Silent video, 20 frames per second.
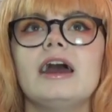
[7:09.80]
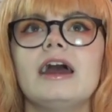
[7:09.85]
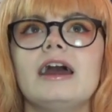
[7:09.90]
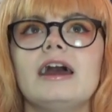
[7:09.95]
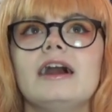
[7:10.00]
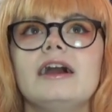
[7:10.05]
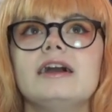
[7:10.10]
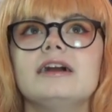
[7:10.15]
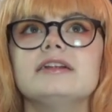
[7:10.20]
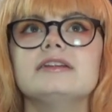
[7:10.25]

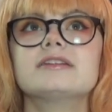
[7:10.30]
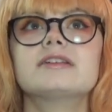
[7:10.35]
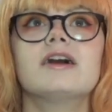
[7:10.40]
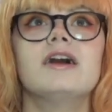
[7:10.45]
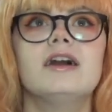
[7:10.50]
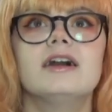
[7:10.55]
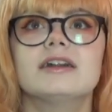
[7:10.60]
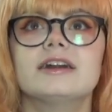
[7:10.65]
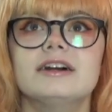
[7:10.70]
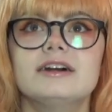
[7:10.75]
and
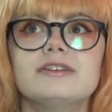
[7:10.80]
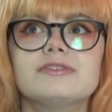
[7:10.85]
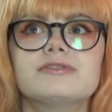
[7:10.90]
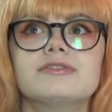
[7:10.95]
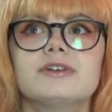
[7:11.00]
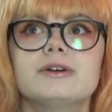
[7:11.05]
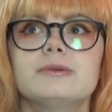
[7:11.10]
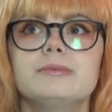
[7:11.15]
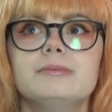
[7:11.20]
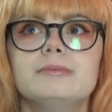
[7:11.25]
Kana
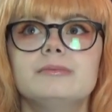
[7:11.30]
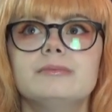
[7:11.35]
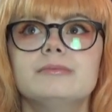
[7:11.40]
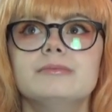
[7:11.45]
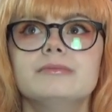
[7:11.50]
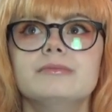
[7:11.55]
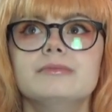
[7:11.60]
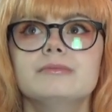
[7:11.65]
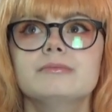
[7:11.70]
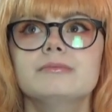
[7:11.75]
from
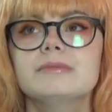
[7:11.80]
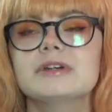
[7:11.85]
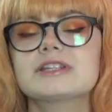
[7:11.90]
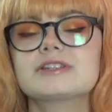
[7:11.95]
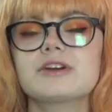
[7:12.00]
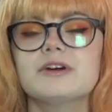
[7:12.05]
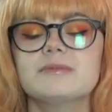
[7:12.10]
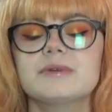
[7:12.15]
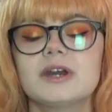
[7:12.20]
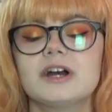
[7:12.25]
Miss
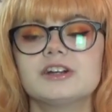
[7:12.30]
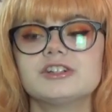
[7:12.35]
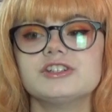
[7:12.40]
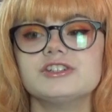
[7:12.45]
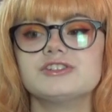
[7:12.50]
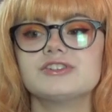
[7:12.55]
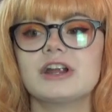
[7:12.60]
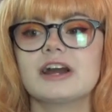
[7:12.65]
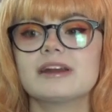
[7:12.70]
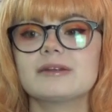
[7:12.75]

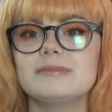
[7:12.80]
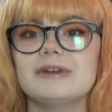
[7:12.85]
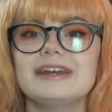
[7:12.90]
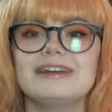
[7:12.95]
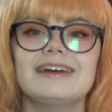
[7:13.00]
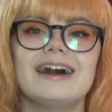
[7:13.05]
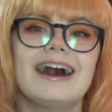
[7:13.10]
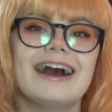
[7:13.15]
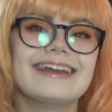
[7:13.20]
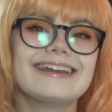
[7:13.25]
Kobayashi's Dragon
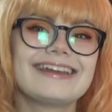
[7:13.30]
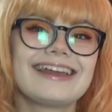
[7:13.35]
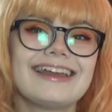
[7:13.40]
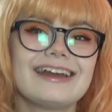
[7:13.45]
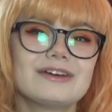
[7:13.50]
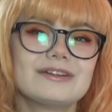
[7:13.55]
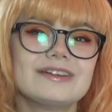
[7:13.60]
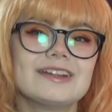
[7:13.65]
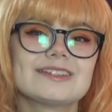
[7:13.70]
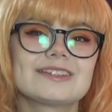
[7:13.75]
Maid. I
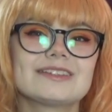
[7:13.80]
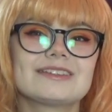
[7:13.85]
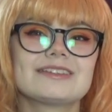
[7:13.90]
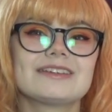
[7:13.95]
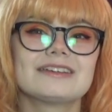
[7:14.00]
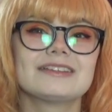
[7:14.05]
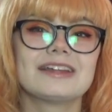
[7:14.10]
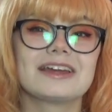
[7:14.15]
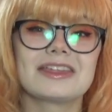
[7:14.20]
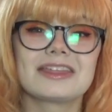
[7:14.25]
can't
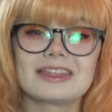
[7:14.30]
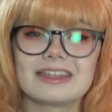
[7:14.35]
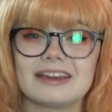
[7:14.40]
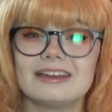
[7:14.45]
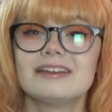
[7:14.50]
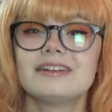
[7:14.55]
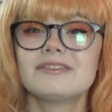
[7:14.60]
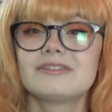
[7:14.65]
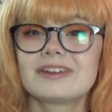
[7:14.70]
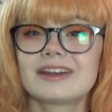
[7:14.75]
necessarily
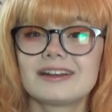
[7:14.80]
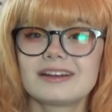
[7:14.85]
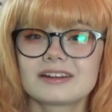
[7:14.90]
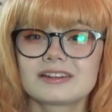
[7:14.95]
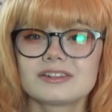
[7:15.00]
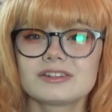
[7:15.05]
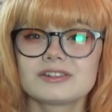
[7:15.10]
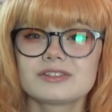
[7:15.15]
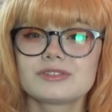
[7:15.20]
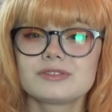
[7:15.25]
think of
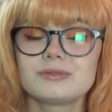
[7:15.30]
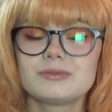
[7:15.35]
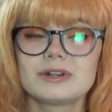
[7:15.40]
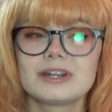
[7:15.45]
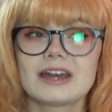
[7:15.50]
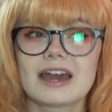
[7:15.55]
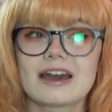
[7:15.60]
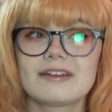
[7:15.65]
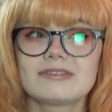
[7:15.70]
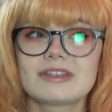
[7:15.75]
characters who
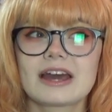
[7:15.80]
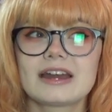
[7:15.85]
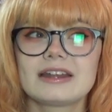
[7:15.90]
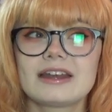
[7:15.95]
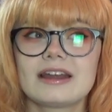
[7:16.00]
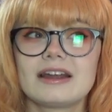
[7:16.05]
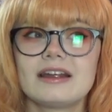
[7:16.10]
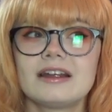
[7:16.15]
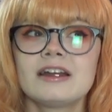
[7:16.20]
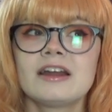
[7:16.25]
would have that
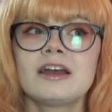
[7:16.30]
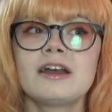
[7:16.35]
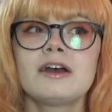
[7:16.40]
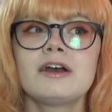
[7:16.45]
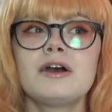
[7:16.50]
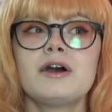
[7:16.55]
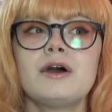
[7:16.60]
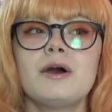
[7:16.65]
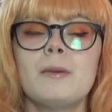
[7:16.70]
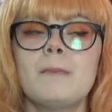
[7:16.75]
hair,
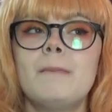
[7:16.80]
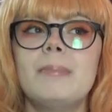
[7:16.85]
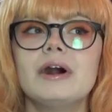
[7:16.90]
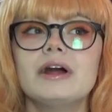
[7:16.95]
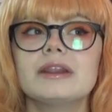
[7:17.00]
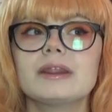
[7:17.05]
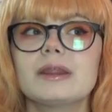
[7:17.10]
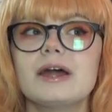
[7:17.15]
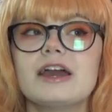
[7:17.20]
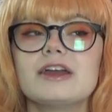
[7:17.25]

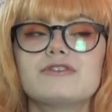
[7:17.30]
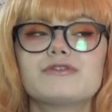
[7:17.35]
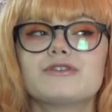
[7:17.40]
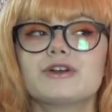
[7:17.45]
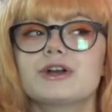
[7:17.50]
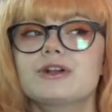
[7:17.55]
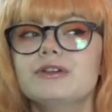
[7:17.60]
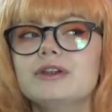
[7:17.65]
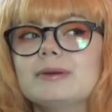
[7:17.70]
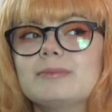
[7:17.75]
but like
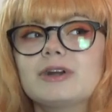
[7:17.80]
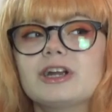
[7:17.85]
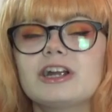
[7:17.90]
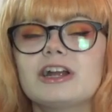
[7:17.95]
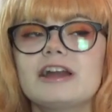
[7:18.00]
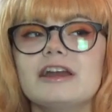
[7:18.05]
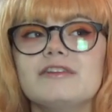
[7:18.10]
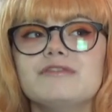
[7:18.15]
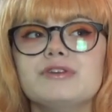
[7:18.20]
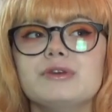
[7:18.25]
for
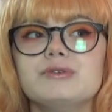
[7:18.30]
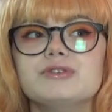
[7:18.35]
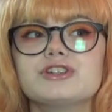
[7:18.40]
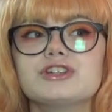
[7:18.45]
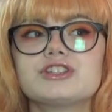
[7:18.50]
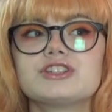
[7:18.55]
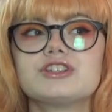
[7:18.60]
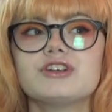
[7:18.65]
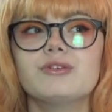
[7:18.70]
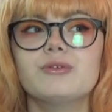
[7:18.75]
Glimmer, if you
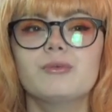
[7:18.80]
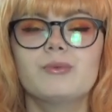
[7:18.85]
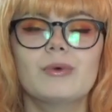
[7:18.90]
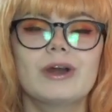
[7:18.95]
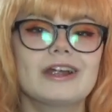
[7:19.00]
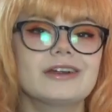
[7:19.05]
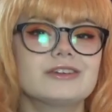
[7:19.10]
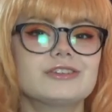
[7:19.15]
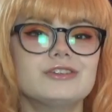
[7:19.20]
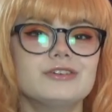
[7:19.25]
just
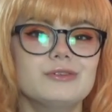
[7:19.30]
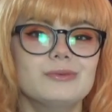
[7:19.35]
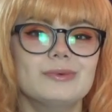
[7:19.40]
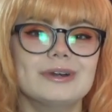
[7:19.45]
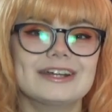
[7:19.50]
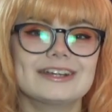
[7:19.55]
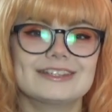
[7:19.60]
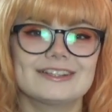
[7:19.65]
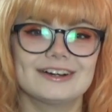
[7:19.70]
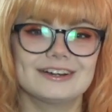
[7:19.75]
wear two
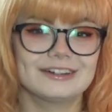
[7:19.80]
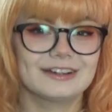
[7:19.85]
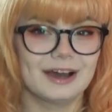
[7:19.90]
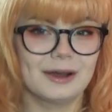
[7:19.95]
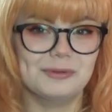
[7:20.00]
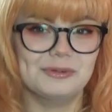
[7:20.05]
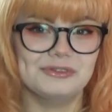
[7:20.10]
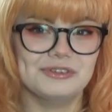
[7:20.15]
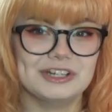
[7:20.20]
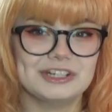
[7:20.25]
wigs on
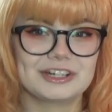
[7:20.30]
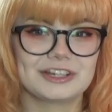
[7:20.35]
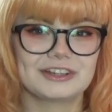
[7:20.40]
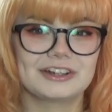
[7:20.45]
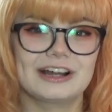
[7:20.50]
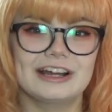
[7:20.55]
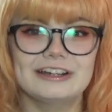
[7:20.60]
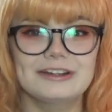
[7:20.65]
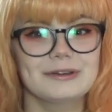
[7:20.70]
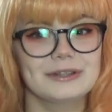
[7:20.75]
top of each other,
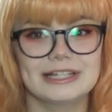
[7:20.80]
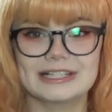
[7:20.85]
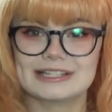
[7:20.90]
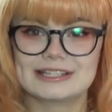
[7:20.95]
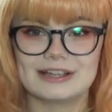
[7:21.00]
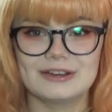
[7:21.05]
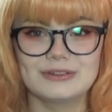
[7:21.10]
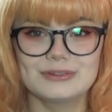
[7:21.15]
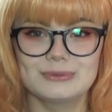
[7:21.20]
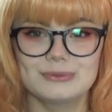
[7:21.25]
I know that
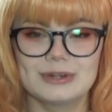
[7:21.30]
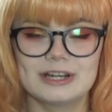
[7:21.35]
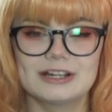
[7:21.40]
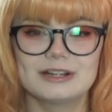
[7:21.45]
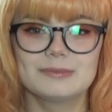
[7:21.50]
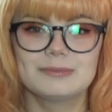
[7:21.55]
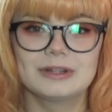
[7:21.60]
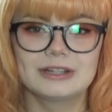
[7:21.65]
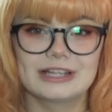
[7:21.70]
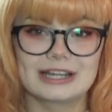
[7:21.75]
sounds
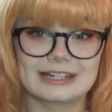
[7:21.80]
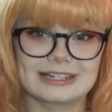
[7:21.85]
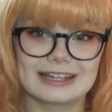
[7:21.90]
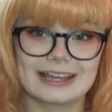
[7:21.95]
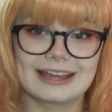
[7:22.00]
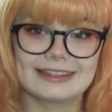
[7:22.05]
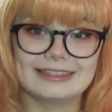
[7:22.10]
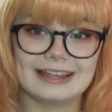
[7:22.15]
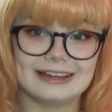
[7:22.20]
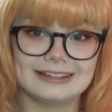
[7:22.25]
weird, but like to
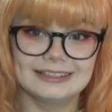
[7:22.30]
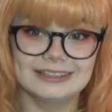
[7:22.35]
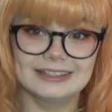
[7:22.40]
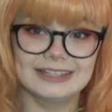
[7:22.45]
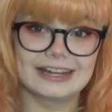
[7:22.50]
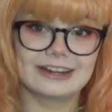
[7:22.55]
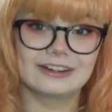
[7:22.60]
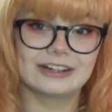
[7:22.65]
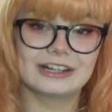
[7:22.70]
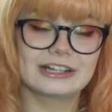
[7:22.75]
get that
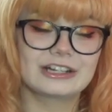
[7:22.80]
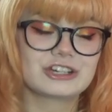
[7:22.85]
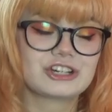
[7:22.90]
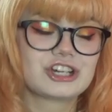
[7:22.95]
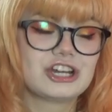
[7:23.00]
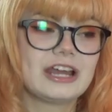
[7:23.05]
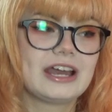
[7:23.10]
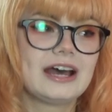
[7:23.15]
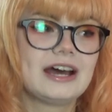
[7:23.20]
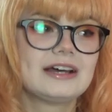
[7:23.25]
layering
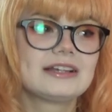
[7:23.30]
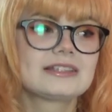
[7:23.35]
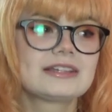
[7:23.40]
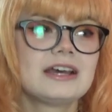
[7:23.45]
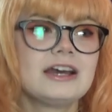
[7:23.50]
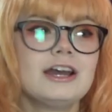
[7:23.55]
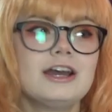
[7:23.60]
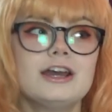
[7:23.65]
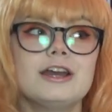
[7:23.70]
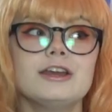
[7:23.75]
she has,
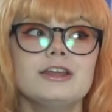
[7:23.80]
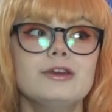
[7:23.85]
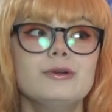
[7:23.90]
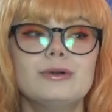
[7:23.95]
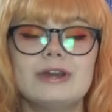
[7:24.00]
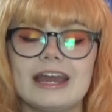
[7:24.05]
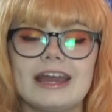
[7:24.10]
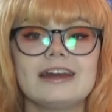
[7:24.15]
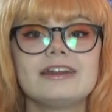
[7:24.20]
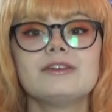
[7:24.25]
you
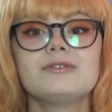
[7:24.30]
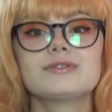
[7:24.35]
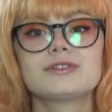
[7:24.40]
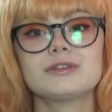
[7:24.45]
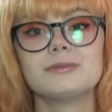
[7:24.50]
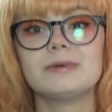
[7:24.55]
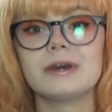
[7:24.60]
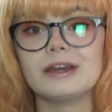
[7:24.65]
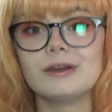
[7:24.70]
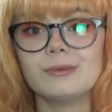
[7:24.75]
can use
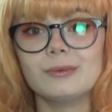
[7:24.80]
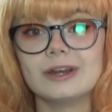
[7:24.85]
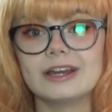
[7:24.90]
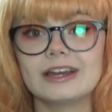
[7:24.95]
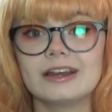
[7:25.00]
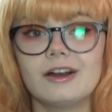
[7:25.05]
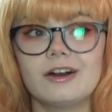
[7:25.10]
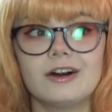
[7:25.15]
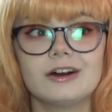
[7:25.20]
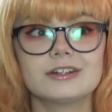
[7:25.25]
the pink
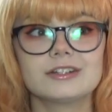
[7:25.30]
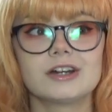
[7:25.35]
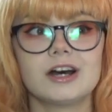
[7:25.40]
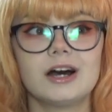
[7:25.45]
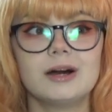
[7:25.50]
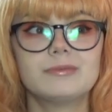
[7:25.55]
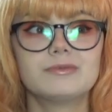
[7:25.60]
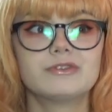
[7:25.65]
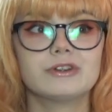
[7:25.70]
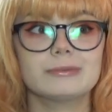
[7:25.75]
wig on
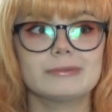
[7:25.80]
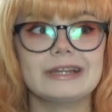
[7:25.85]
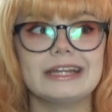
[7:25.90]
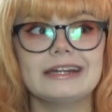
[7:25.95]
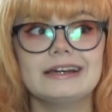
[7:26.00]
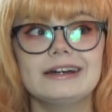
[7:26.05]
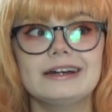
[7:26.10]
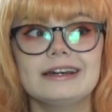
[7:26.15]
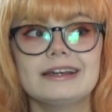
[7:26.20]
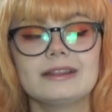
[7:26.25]
top for
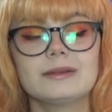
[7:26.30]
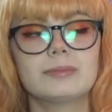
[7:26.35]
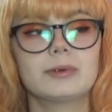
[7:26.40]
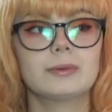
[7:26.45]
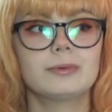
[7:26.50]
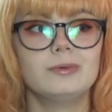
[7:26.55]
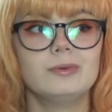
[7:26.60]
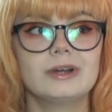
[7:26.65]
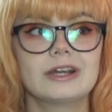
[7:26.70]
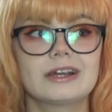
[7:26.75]
Mina and the
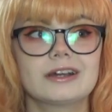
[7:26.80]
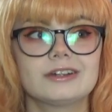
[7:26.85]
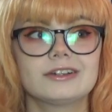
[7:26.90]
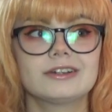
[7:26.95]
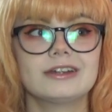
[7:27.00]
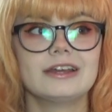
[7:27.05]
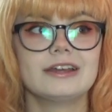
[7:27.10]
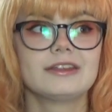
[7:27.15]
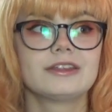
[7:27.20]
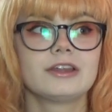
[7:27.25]
purple wig
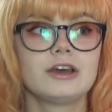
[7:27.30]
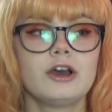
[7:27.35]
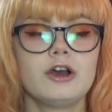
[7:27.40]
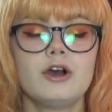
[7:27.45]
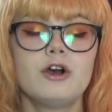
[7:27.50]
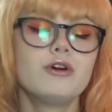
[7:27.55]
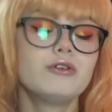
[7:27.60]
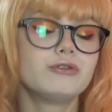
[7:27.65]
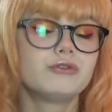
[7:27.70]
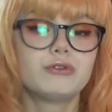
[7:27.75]
underneath
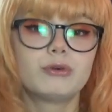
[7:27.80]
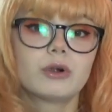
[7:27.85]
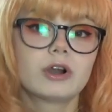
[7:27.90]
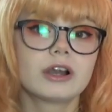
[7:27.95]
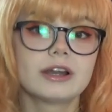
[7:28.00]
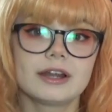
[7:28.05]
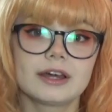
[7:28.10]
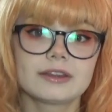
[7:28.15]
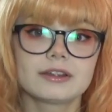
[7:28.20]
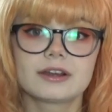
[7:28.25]

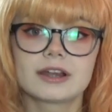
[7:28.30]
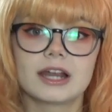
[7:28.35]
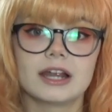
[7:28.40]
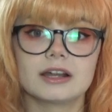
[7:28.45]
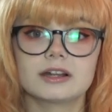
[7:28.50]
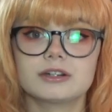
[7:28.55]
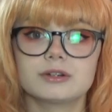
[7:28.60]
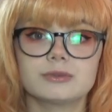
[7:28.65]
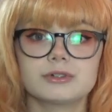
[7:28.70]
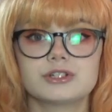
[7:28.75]
for another
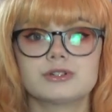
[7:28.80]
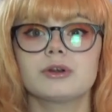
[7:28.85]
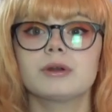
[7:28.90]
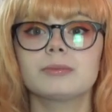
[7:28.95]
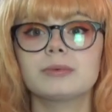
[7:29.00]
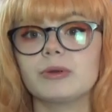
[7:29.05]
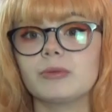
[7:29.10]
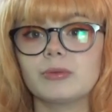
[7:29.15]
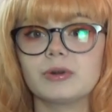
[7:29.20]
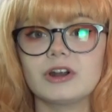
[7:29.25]
character with
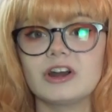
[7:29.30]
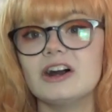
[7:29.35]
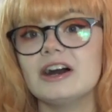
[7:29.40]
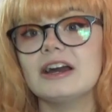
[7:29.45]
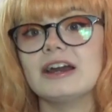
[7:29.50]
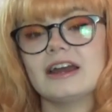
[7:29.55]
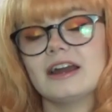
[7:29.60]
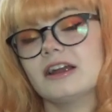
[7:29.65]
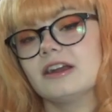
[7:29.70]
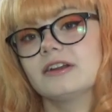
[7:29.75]
short purple
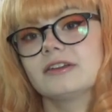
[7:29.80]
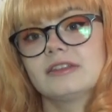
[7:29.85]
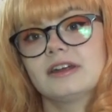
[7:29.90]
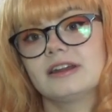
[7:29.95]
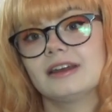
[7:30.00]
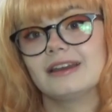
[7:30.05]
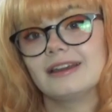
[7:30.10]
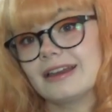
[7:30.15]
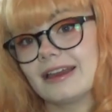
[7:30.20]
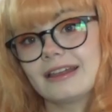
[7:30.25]
hair
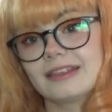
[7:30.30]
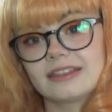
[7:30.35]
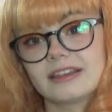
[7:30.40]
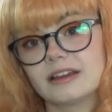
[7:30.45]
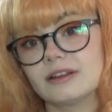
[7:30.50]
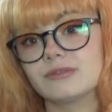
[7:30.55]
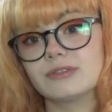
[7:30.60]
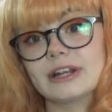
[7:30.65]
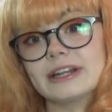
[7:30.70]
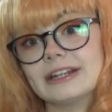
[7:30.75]
that I can't
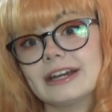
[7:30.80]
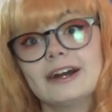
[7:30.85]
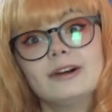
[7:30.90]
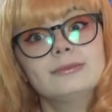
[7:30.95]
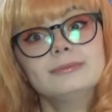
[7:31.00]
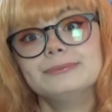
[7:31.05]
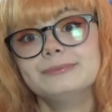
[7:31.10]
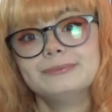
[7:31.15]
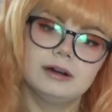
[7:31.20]
think of right now.